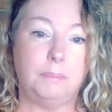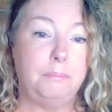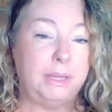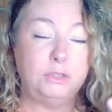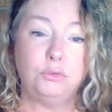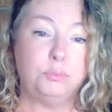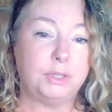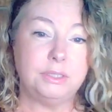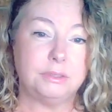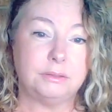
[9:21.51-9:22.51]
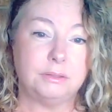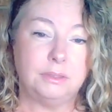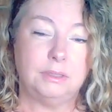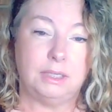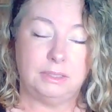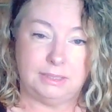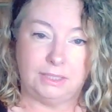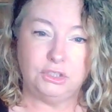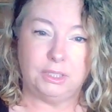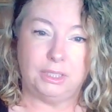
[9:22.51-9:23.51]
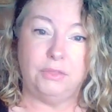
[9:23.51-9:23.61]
mental prison, essentially.